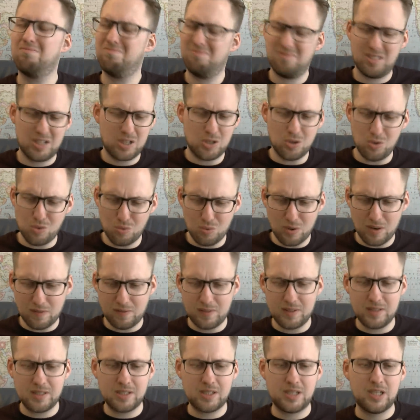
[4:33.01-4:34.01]
It's all
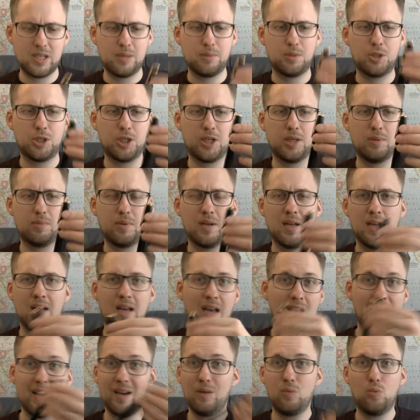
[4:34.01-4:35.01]
roughly the same shape,
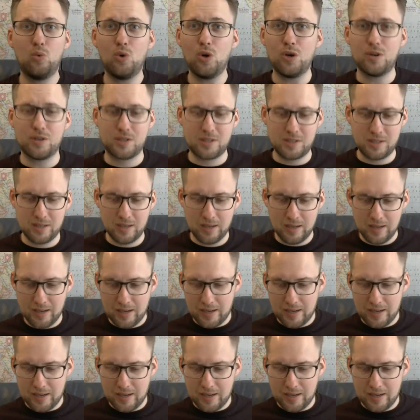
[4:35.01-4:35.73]
and it works.